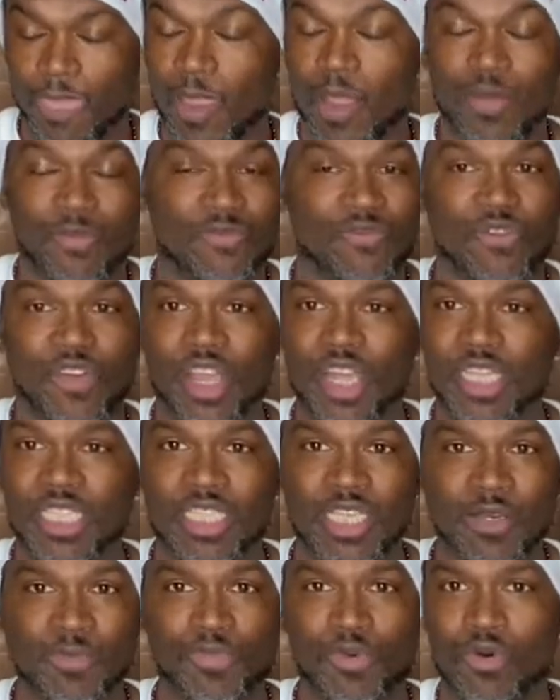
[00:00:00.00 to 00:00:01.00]
Very
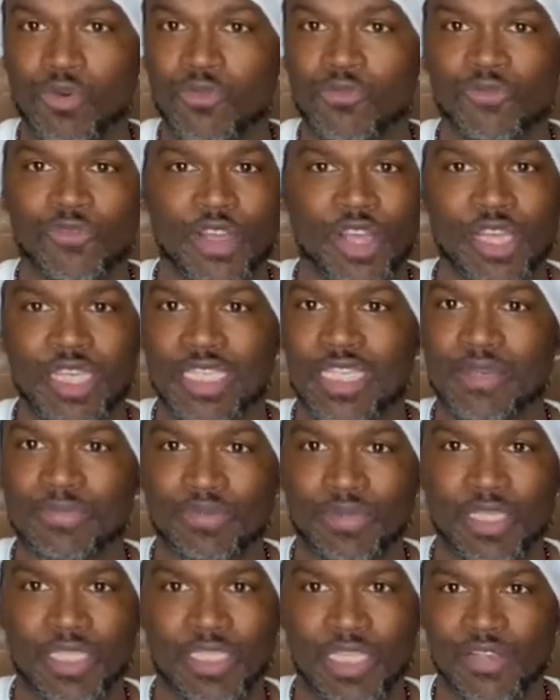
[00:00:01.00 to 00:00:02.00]
simple, very
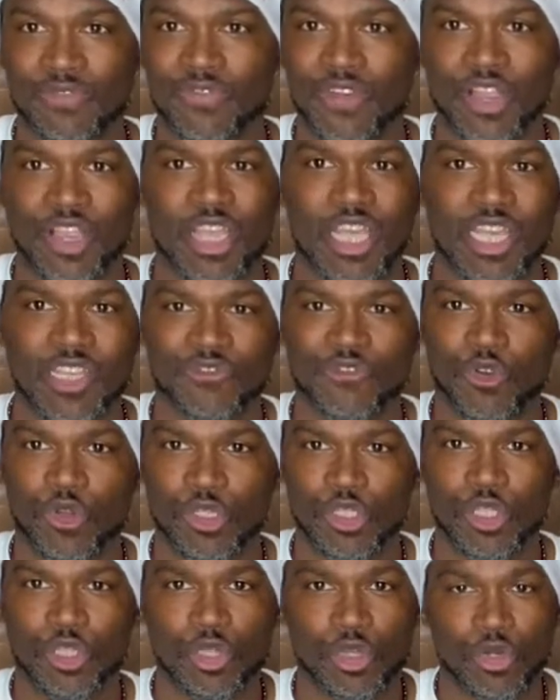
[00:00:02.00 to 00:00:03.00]
simplistic, very easy for us to
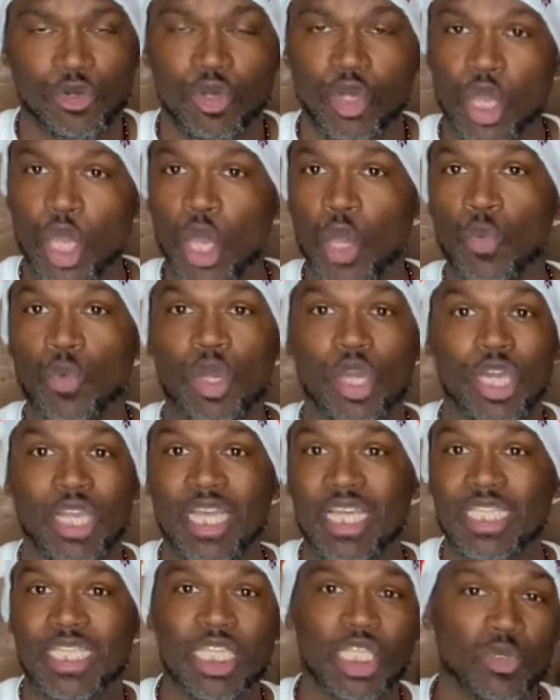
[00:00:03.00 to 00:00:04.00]
do. We could
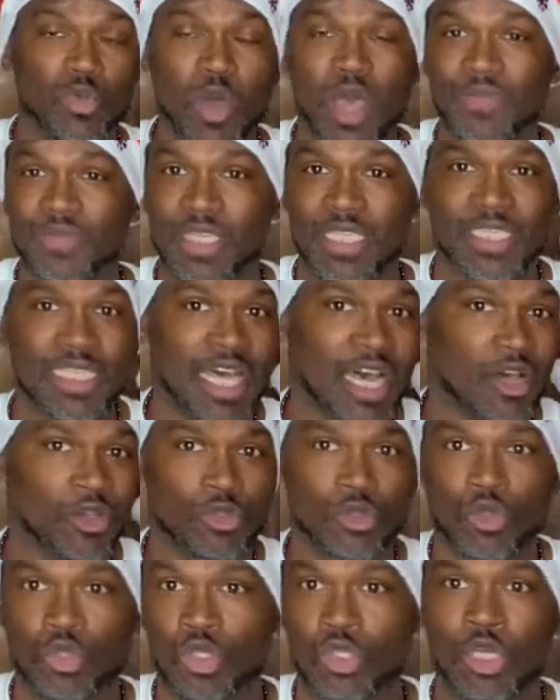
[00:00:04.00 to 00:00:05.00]
easily swap these out, use
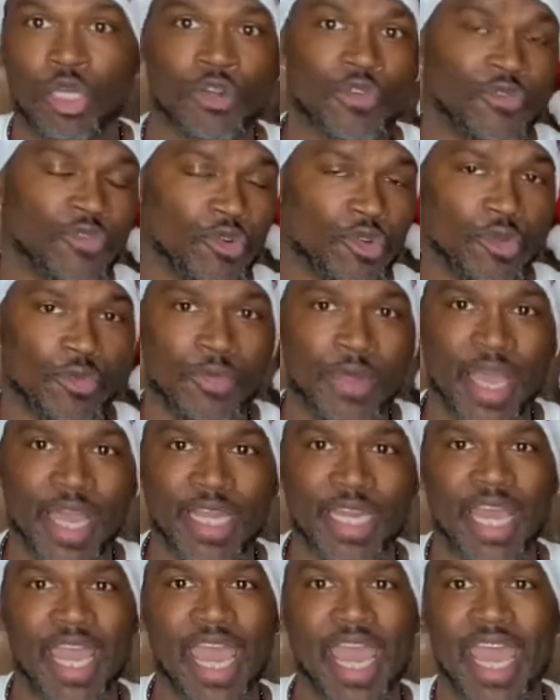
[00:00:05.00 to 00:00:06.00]
glitter for the red
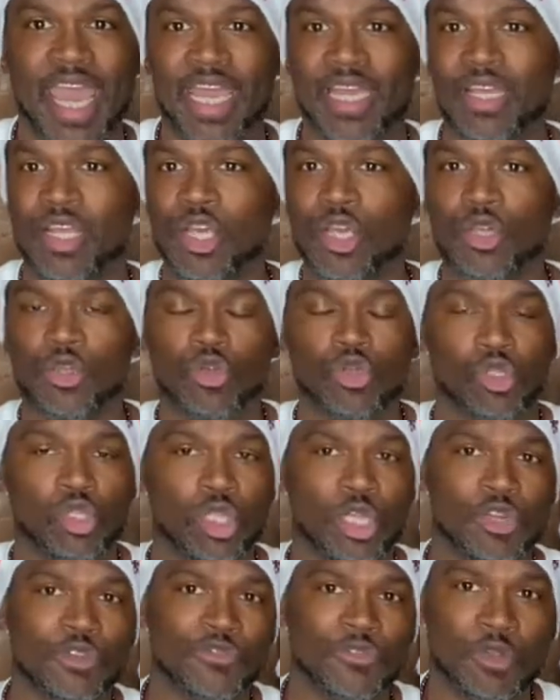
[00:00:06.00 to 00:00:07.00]
hat, use glitter
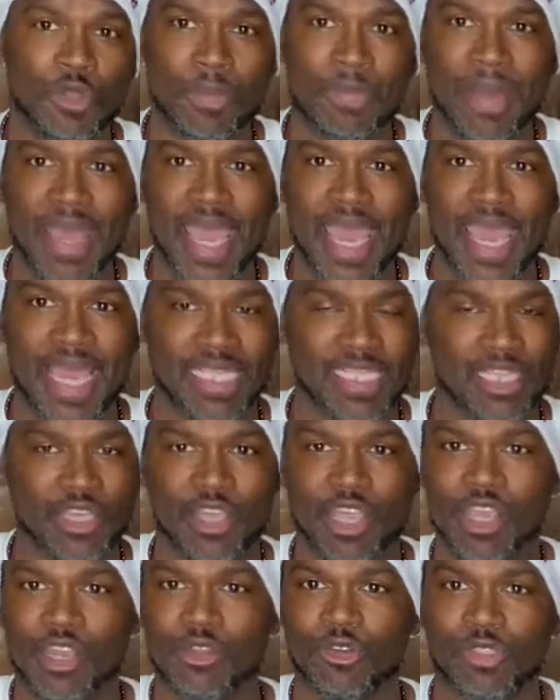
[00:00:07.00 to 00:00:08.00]
for the mask, or any
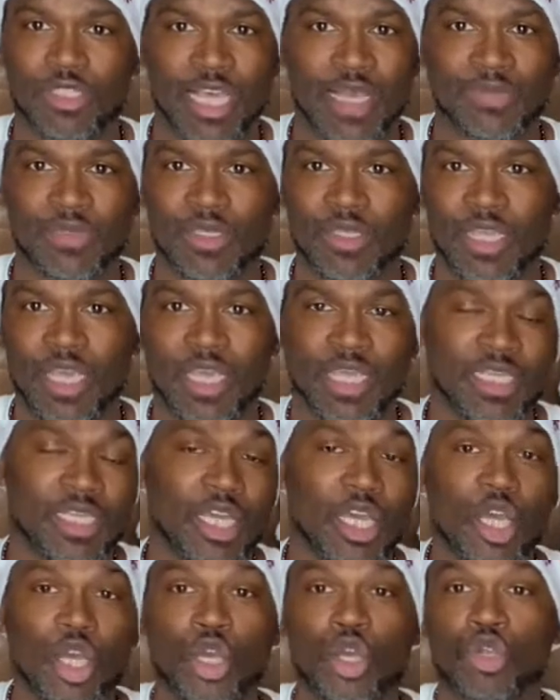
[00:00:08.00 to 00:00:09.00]
of those types of things.
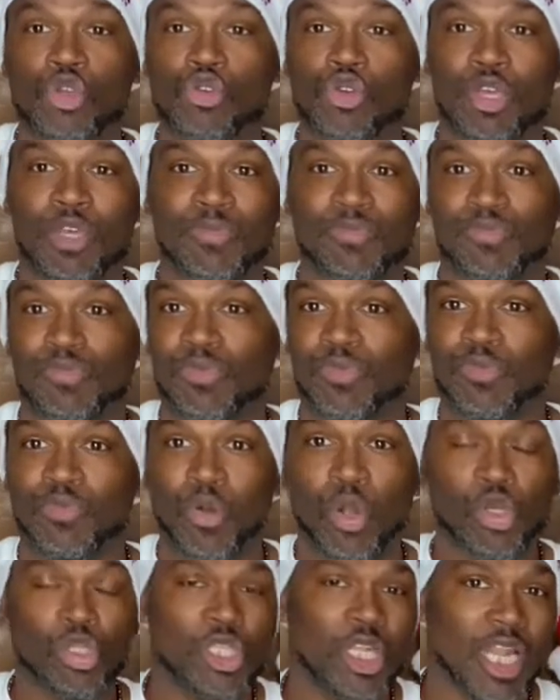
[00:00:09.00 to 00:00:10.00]
You can
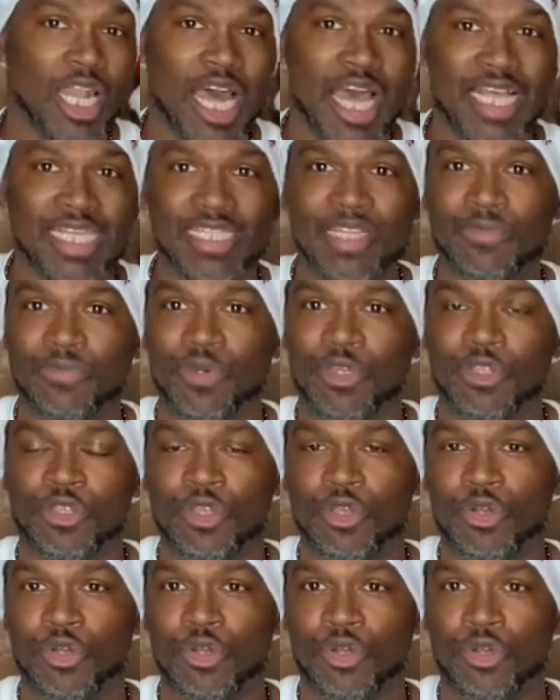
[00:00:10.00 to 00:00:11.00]
personalize it with
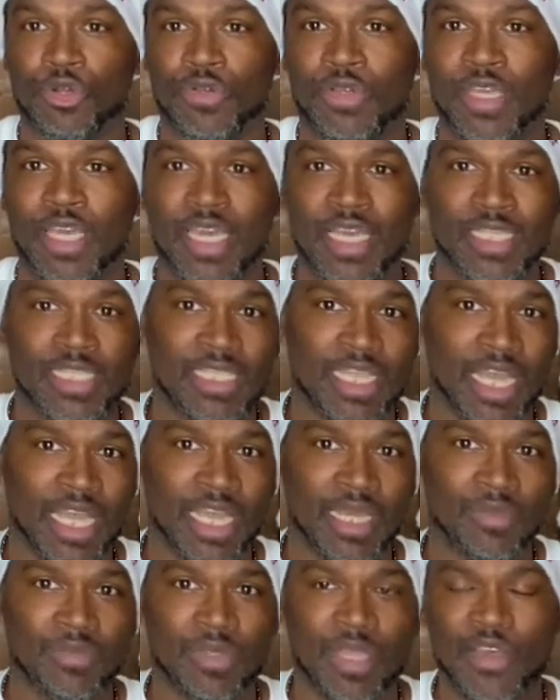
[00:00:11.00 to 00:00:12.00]
your kid's
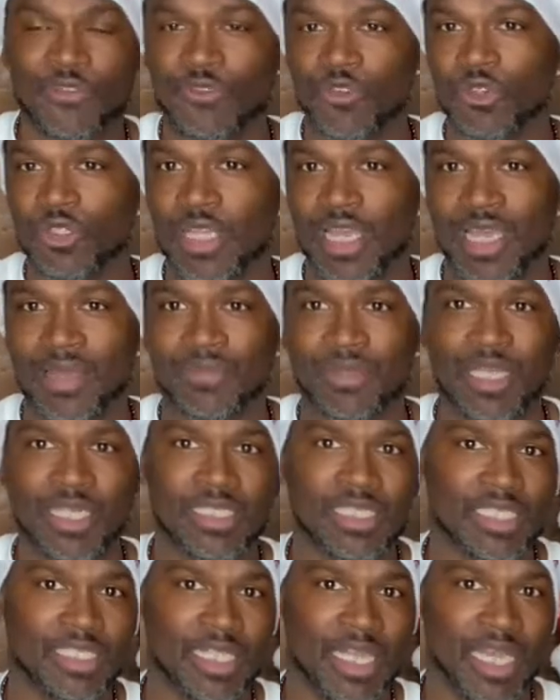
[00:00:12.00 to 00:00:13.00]
name, nephew's name, niece's
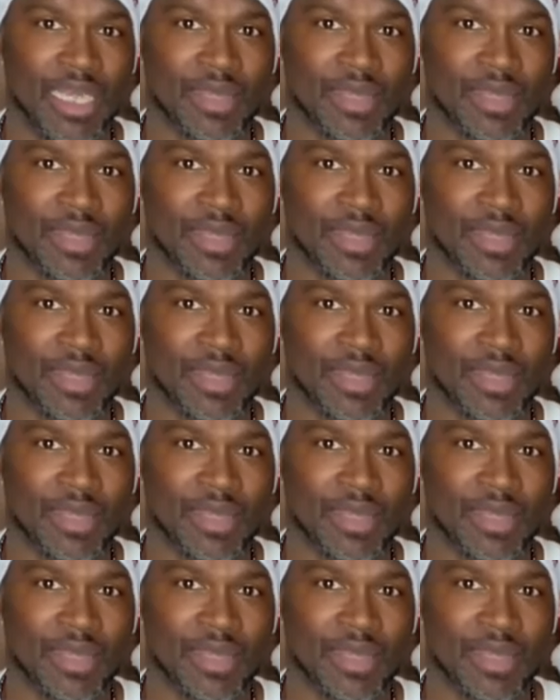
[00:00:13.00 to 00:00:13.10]
name,